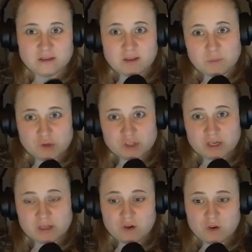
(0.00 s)
emotion
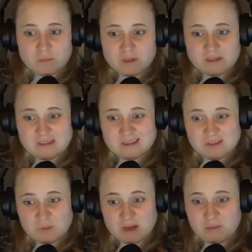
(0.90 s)
at home is
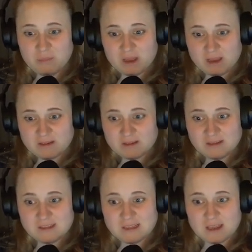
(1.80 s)
really bad.
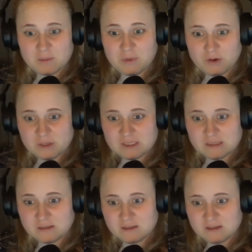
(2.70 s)
It's like
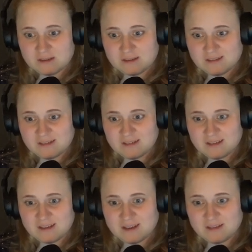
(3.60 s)
poison,
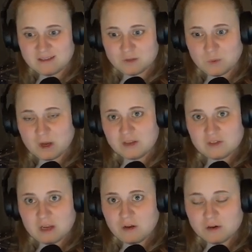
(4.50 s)
and that's why I
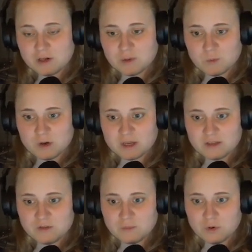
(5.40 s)
stay longer in work. I
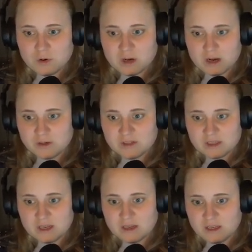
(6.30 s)
do more hours
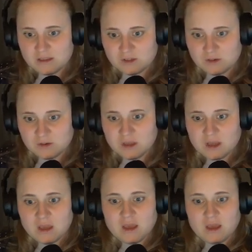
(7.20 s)
than I need to,
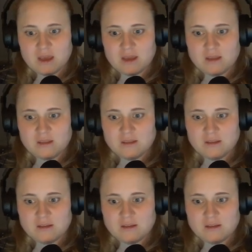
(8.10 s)
and